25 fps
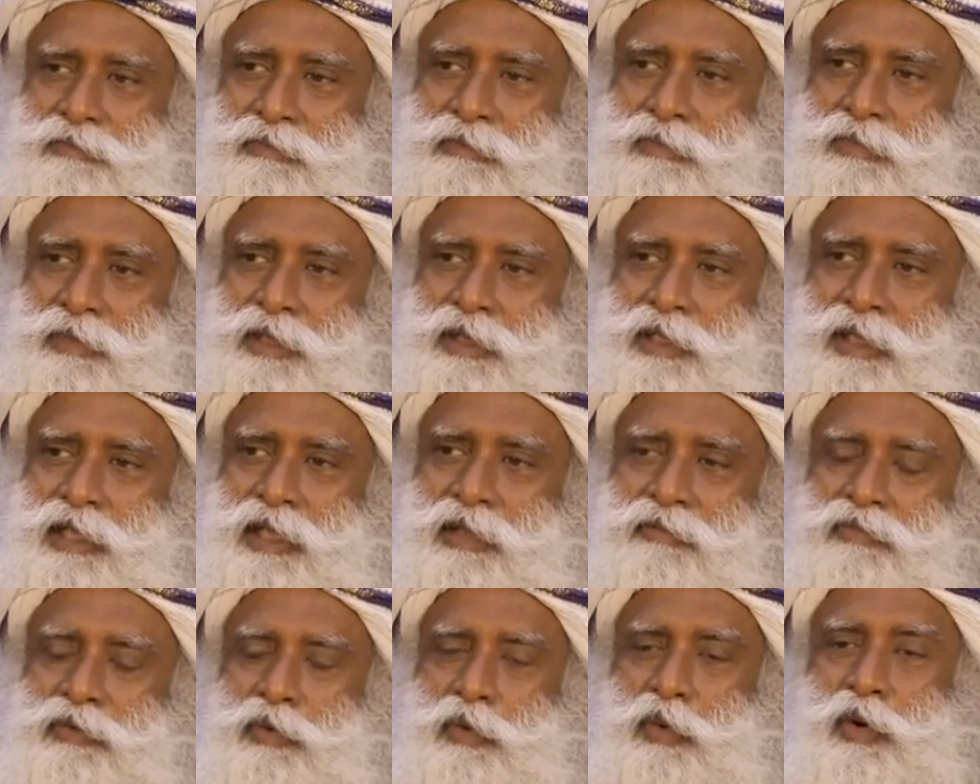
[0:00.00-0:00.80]
If
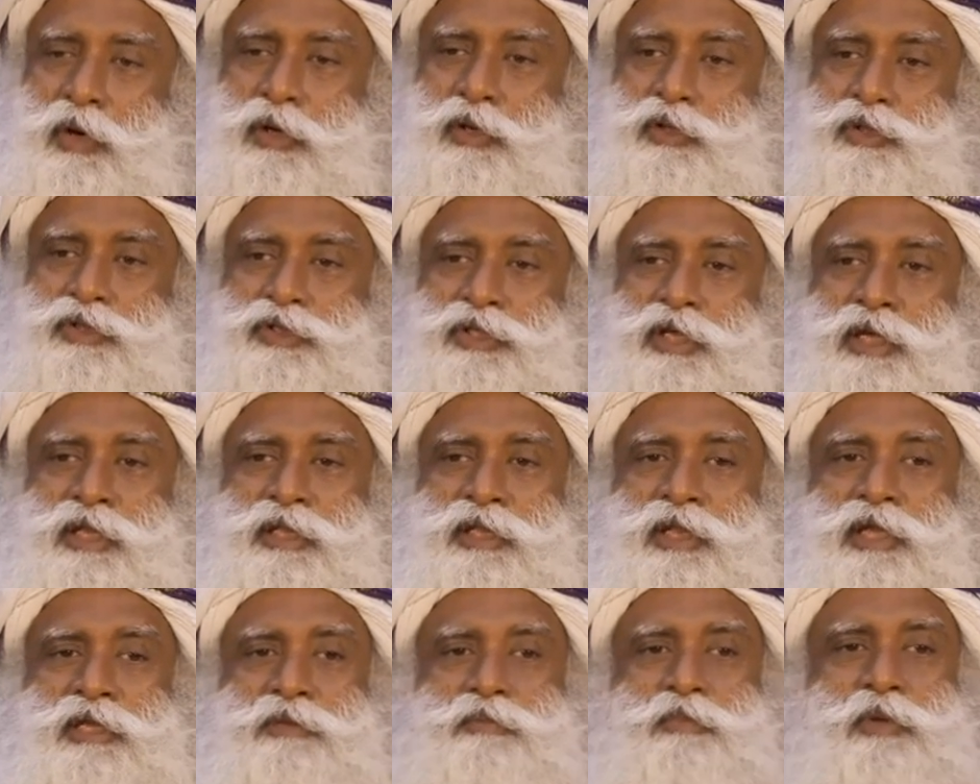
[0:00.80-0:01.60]
you want to change the
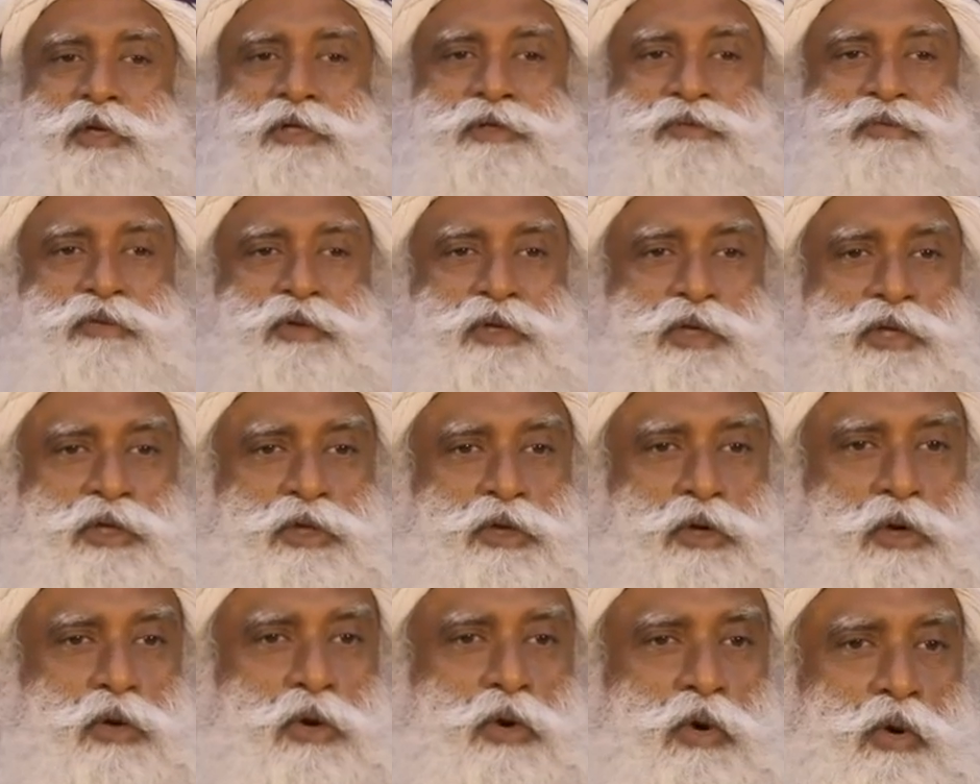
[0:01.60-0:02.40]
atmosphere in
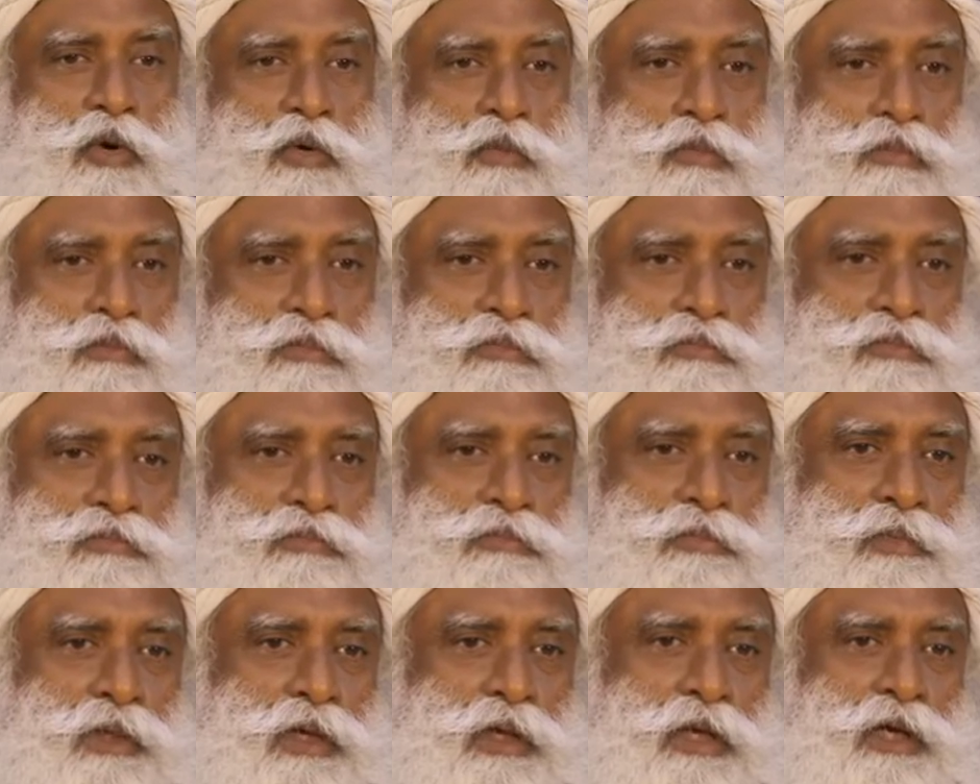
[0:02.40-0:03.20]
your home,
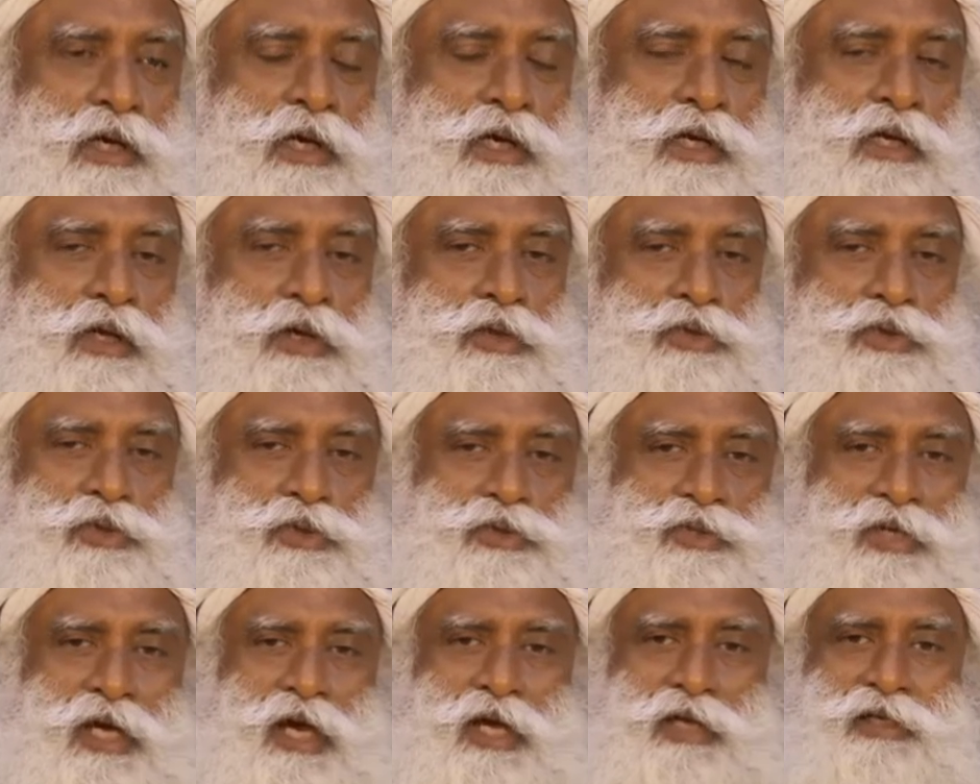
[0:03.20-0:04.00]
in your
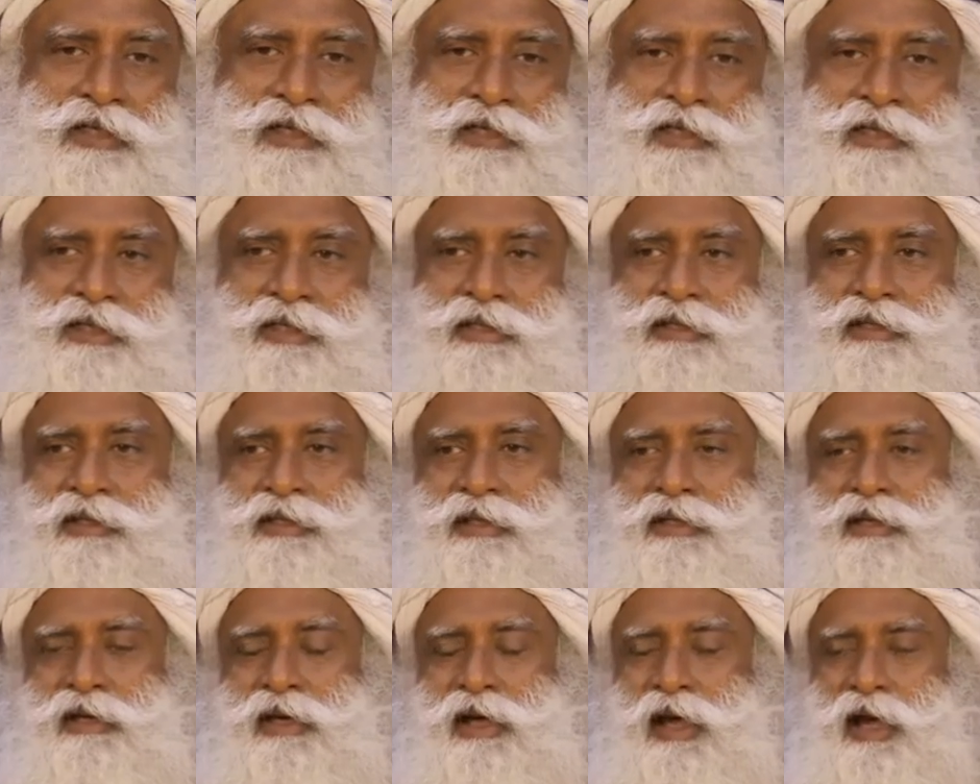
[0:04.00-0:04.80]
society
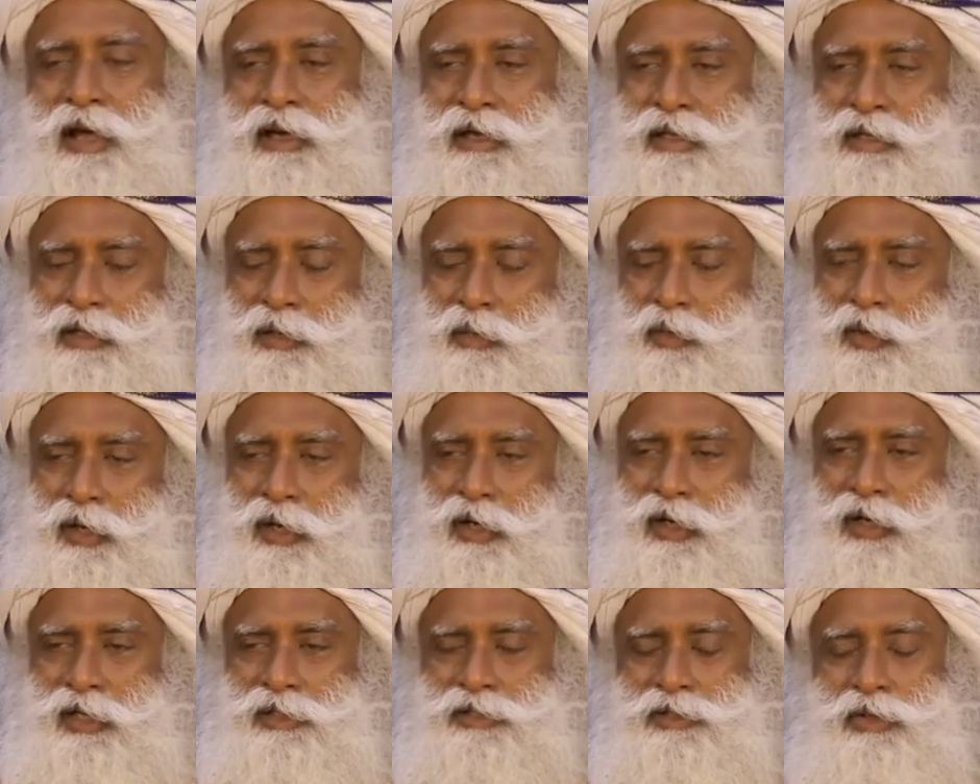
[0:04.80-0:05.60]
and in the world
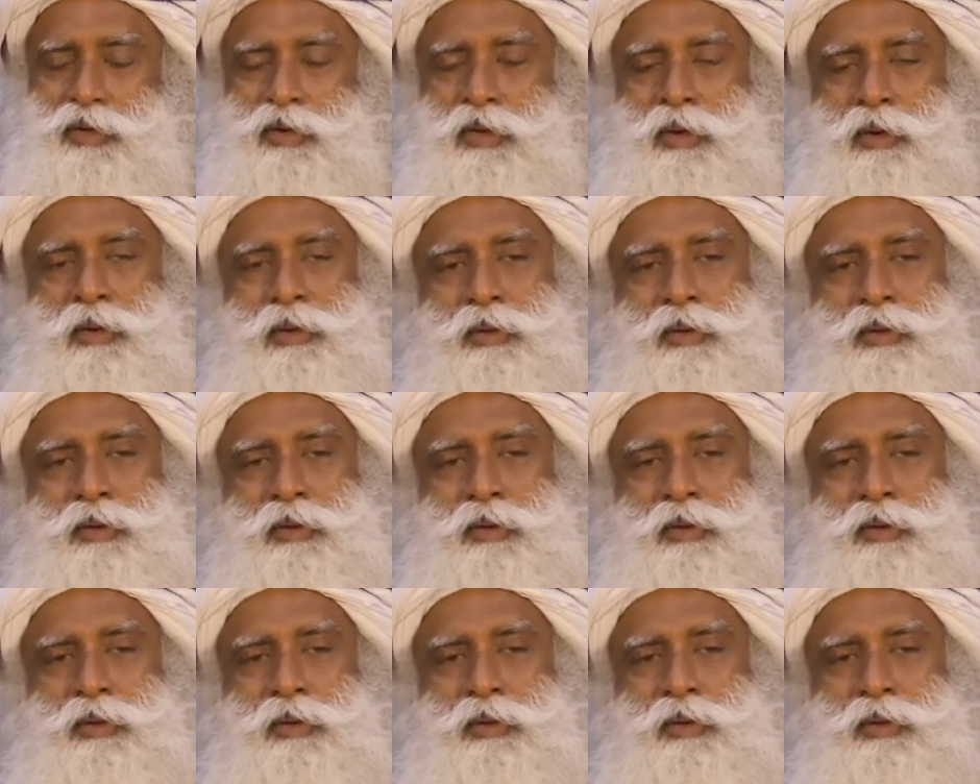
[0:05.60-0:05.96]
as a whole,